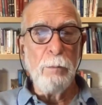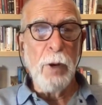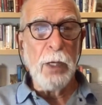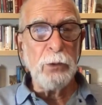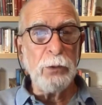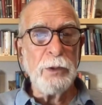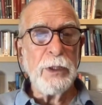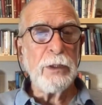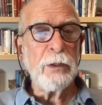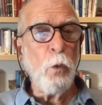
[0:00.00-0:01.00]

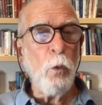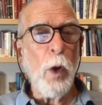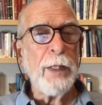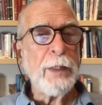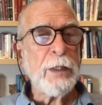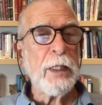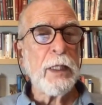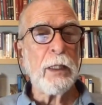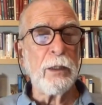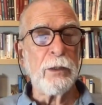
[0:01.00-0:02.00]
pioneer white
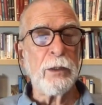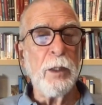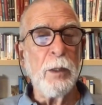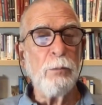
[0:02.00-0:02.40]
settler,